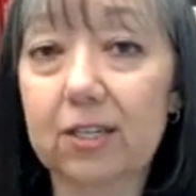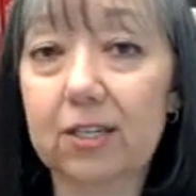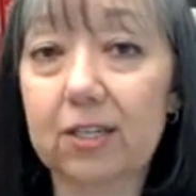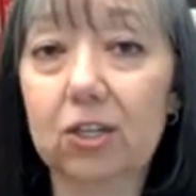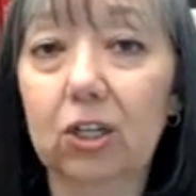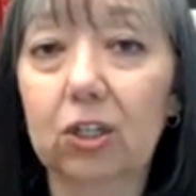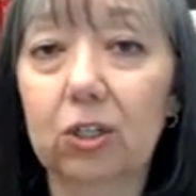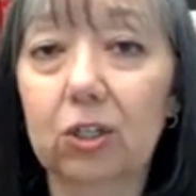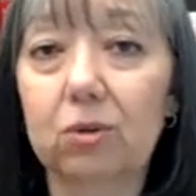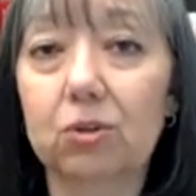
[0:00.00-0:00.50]

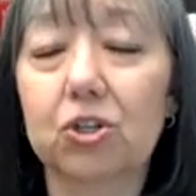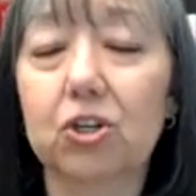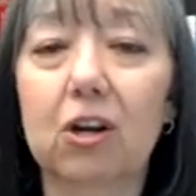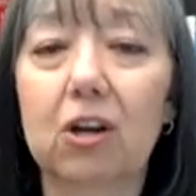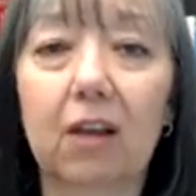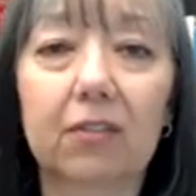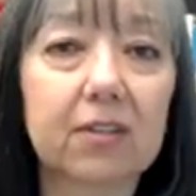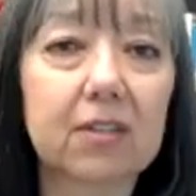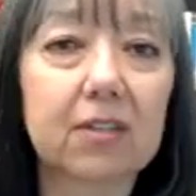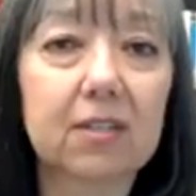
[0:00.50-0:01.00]
exclusion
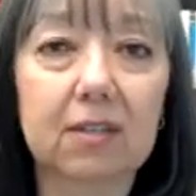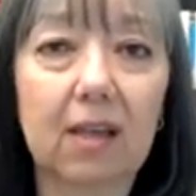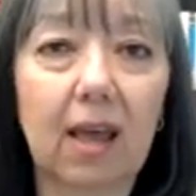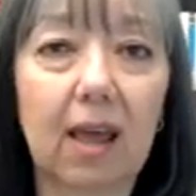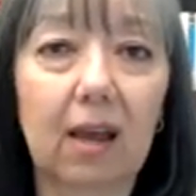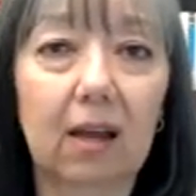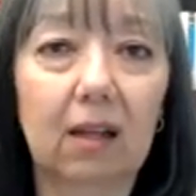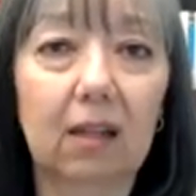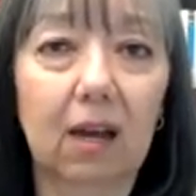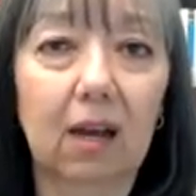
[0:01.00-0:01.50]
on the
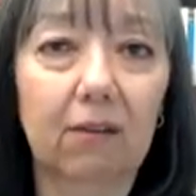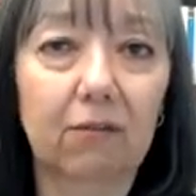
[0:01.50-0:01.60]
sale